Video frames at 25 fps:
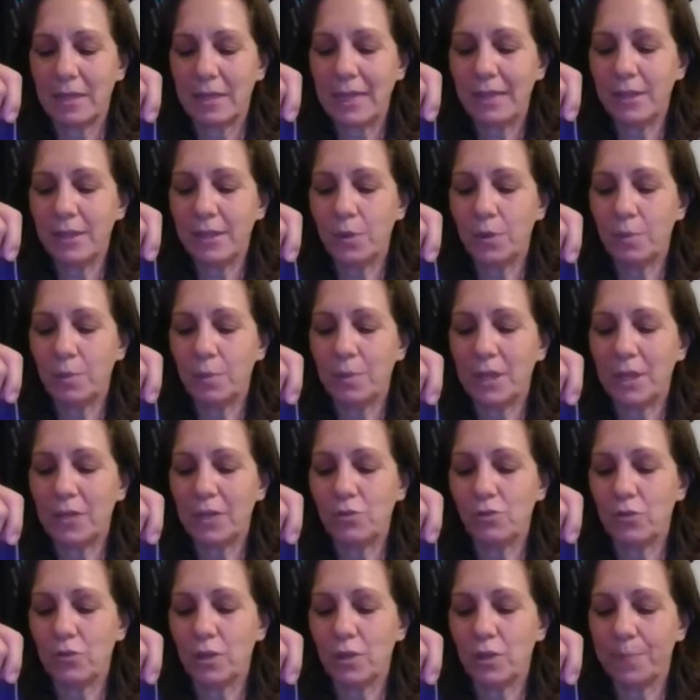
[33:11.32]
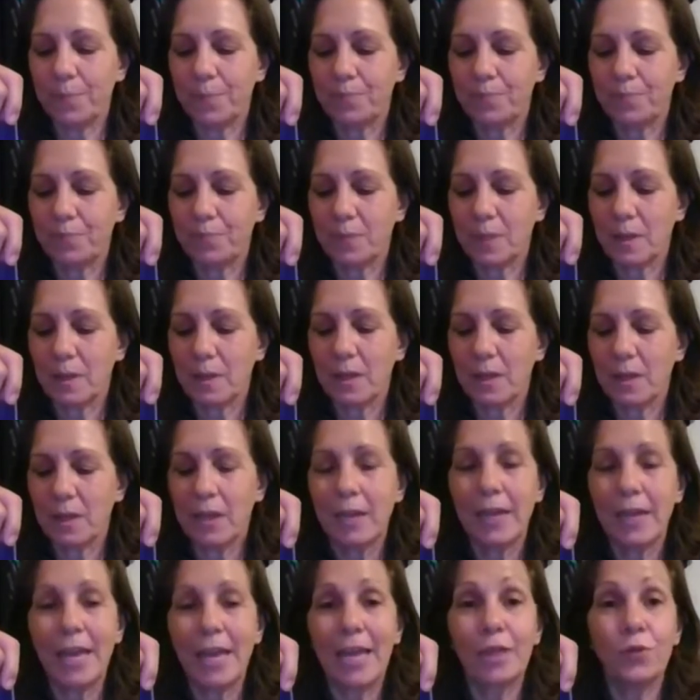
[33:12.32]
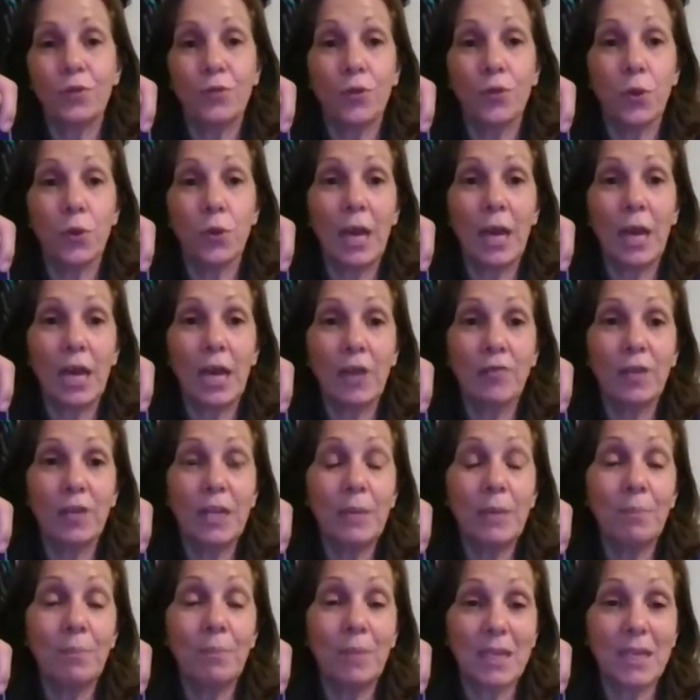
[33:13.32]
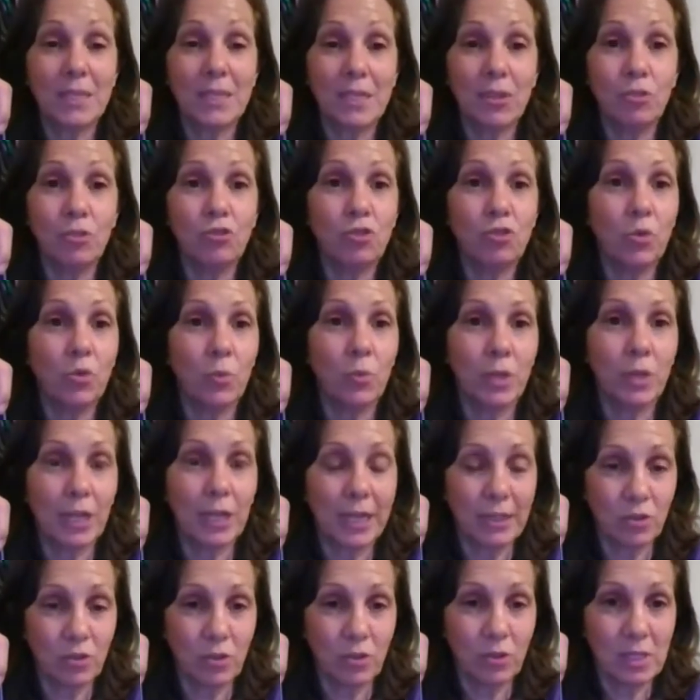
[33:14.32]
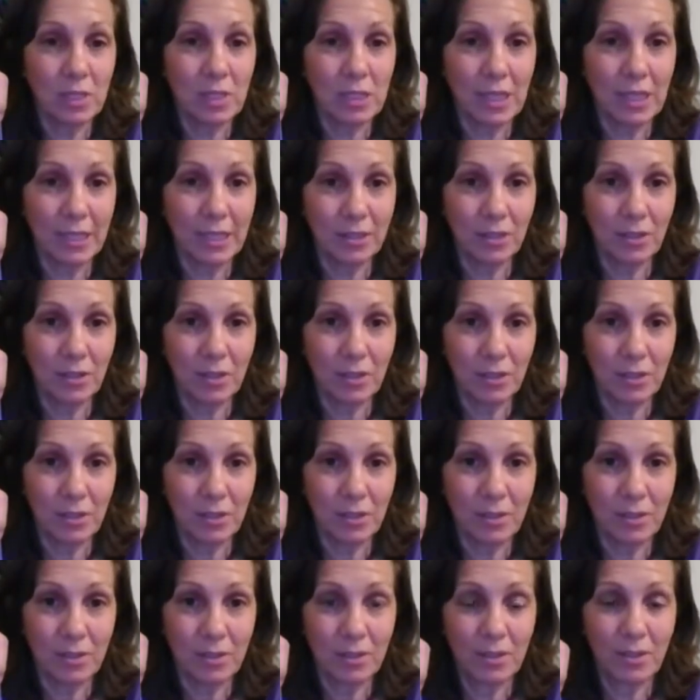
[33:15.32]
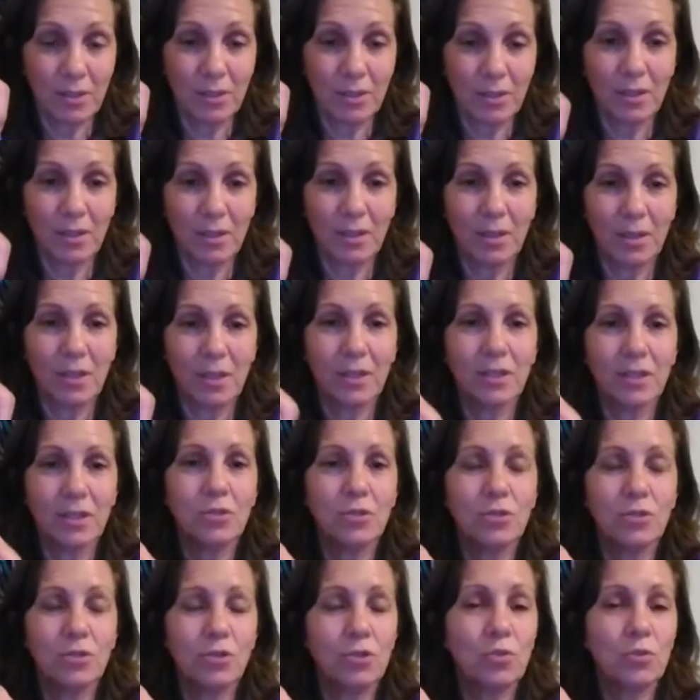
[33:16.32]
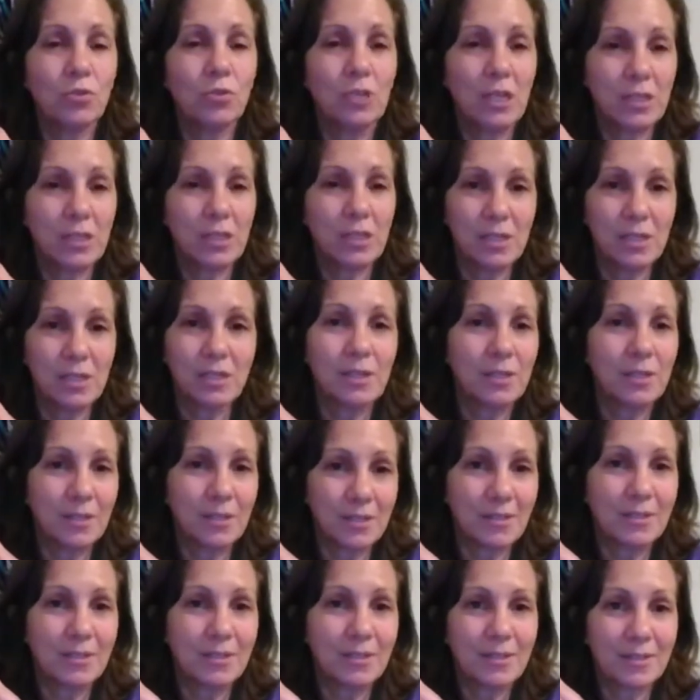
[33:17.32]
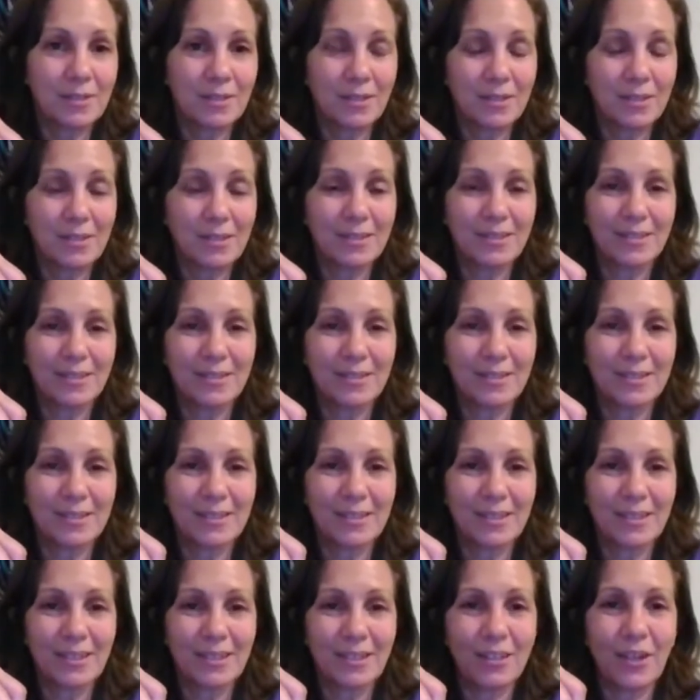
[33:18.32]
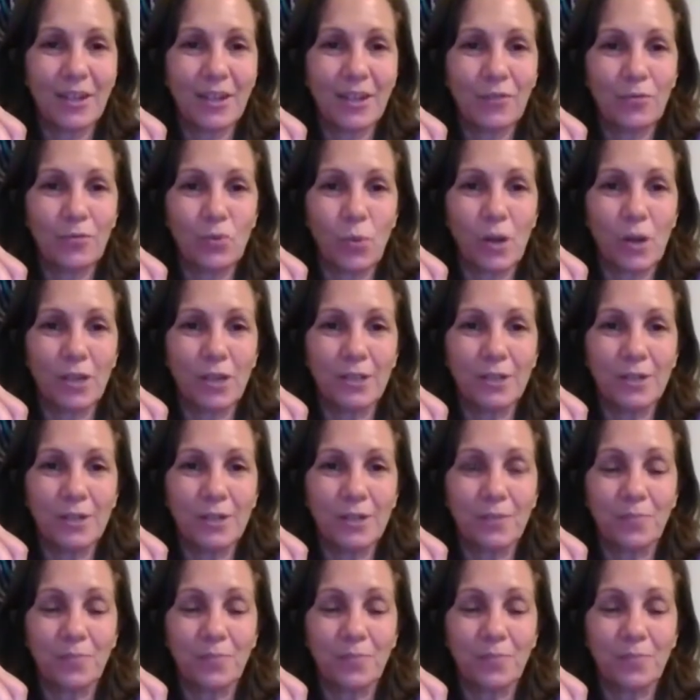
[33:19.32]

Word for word: Thank you, Pendulum. And if you have any message you would like to send to this loved one,